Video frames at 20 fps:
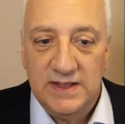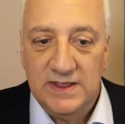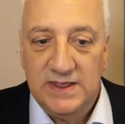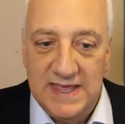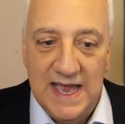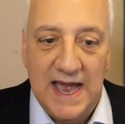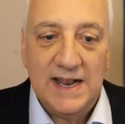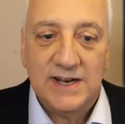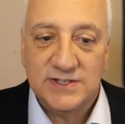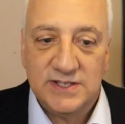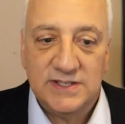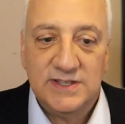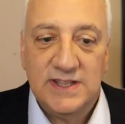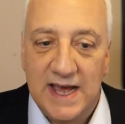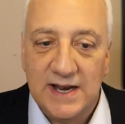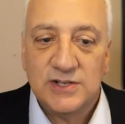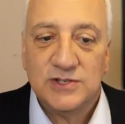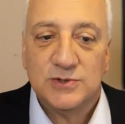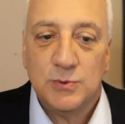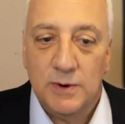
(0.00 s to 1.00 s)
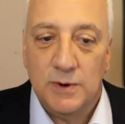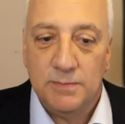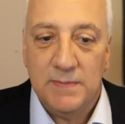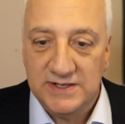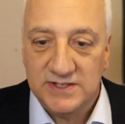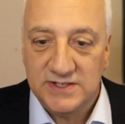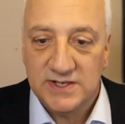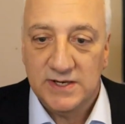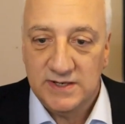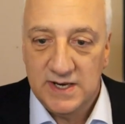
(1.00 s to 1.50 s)
that is that is what
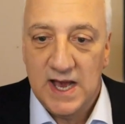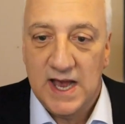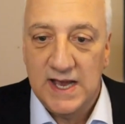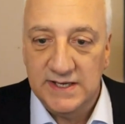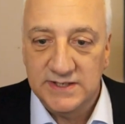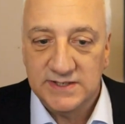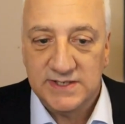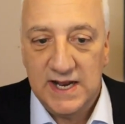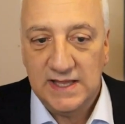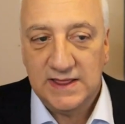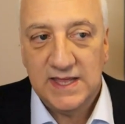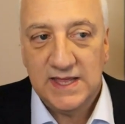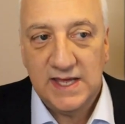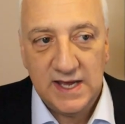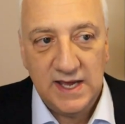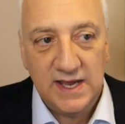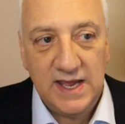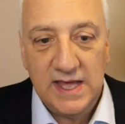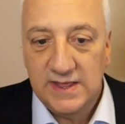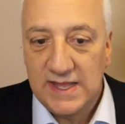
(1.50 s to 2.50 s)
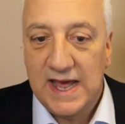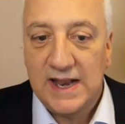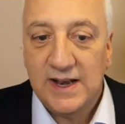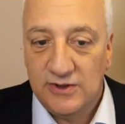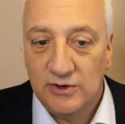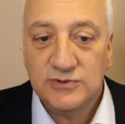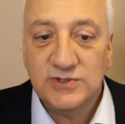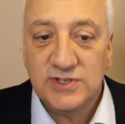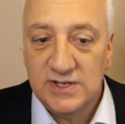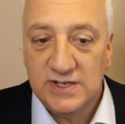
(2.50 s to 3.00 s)
makes it nice. And I think again
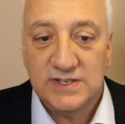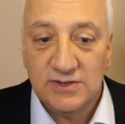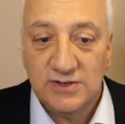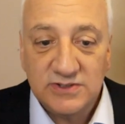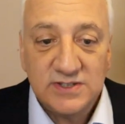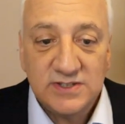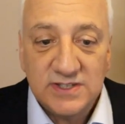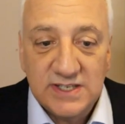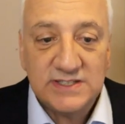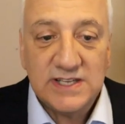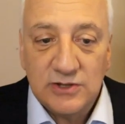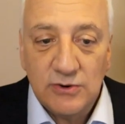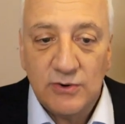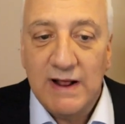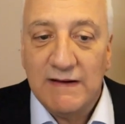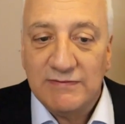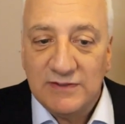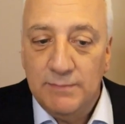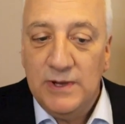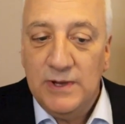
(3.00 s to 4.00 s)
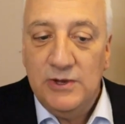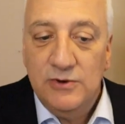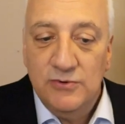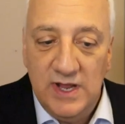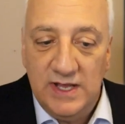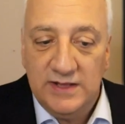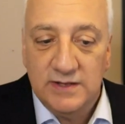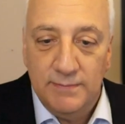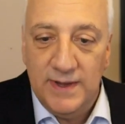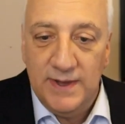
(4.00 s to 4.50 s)
that those are, those are things that don't have to be
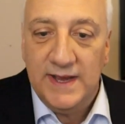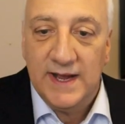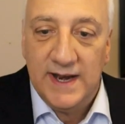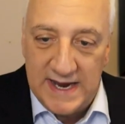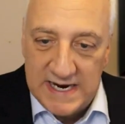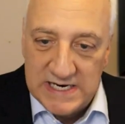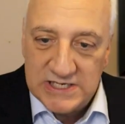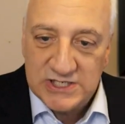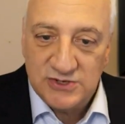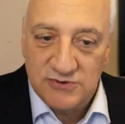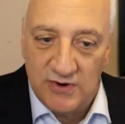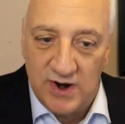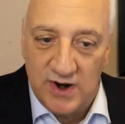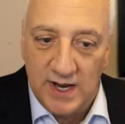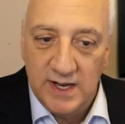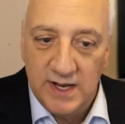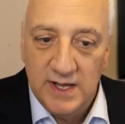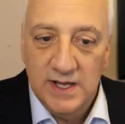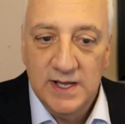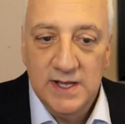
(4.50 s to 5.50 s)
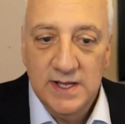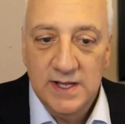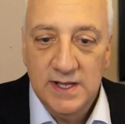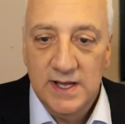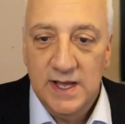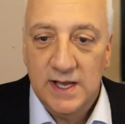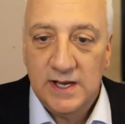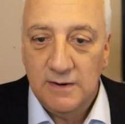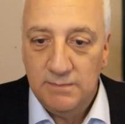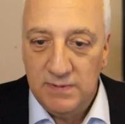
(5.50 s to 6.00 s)
unique to being an astronaut.
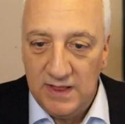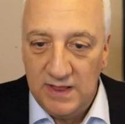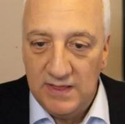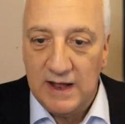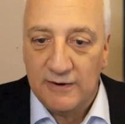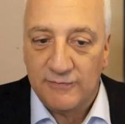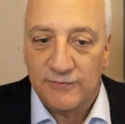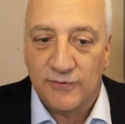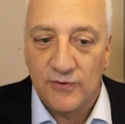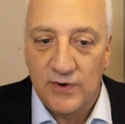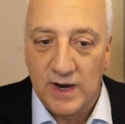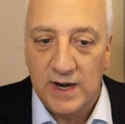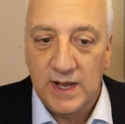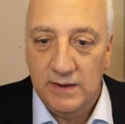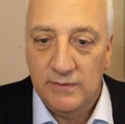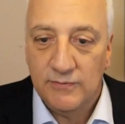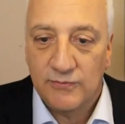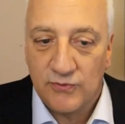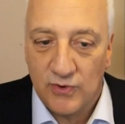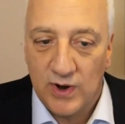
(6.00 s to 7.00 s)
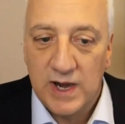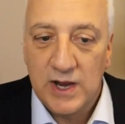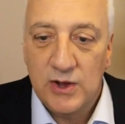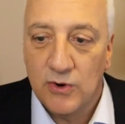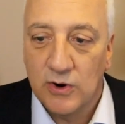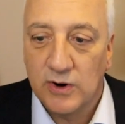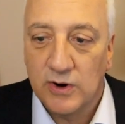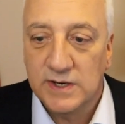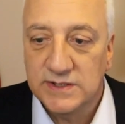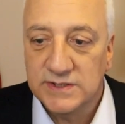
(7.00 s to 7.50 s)
It can be that for any for
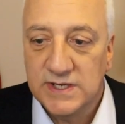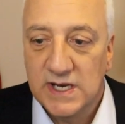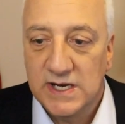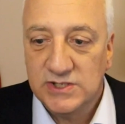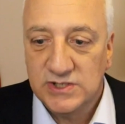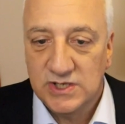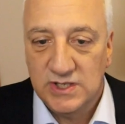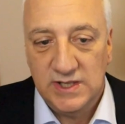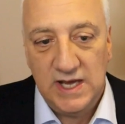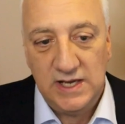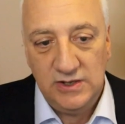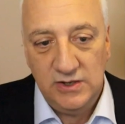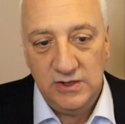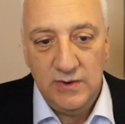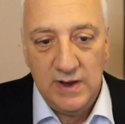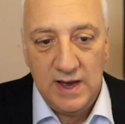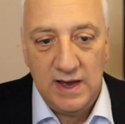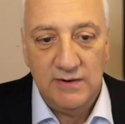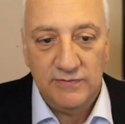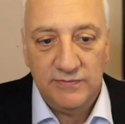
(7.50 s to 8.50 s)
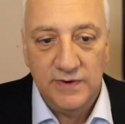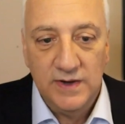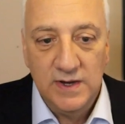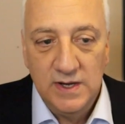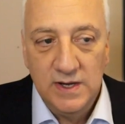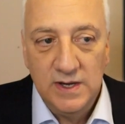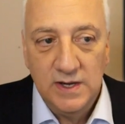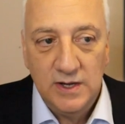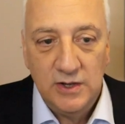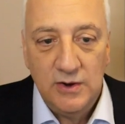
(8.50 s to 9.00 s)
any organization that you have
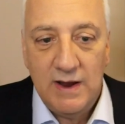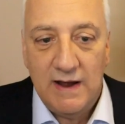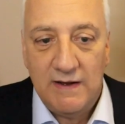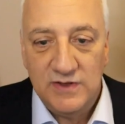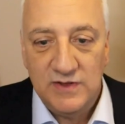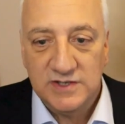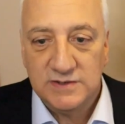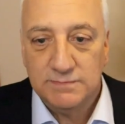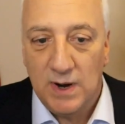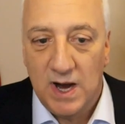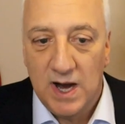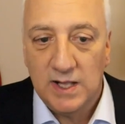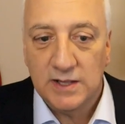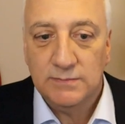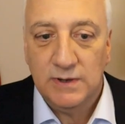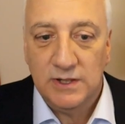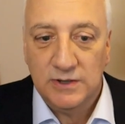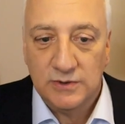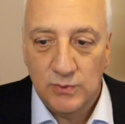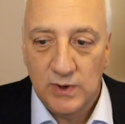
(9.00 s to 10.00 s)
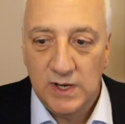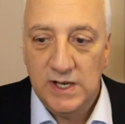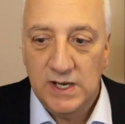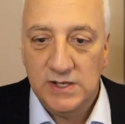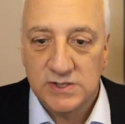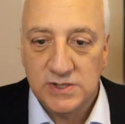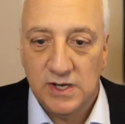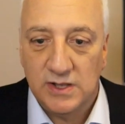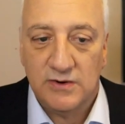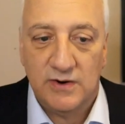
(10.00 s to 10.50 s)
you have this bond between
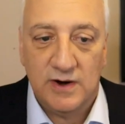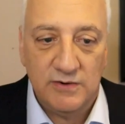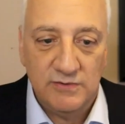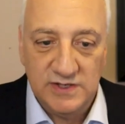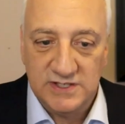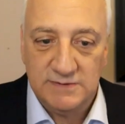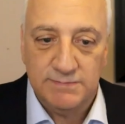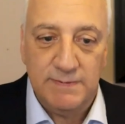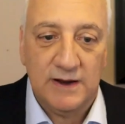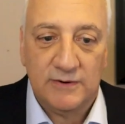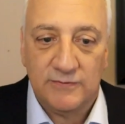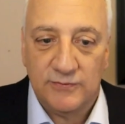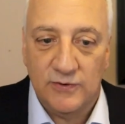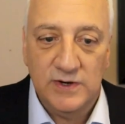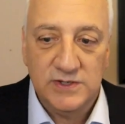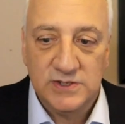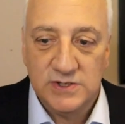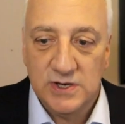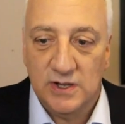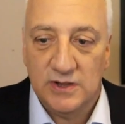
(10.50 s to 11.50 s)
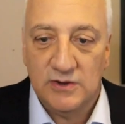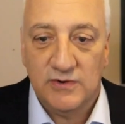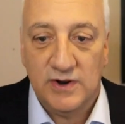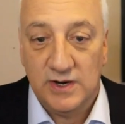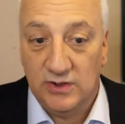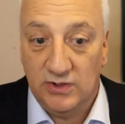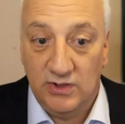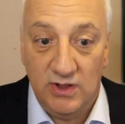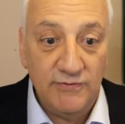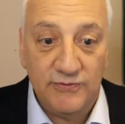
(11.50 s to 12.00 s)
each other and a respect for each other
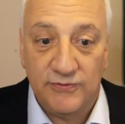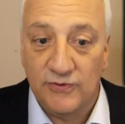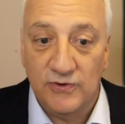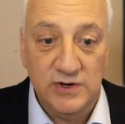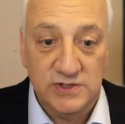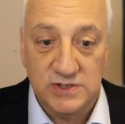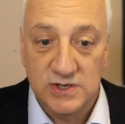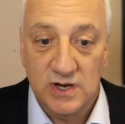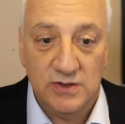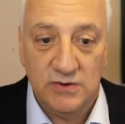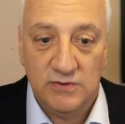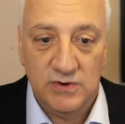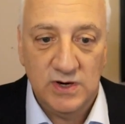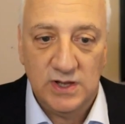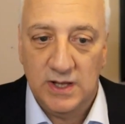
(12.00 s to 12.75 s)
and a love for each other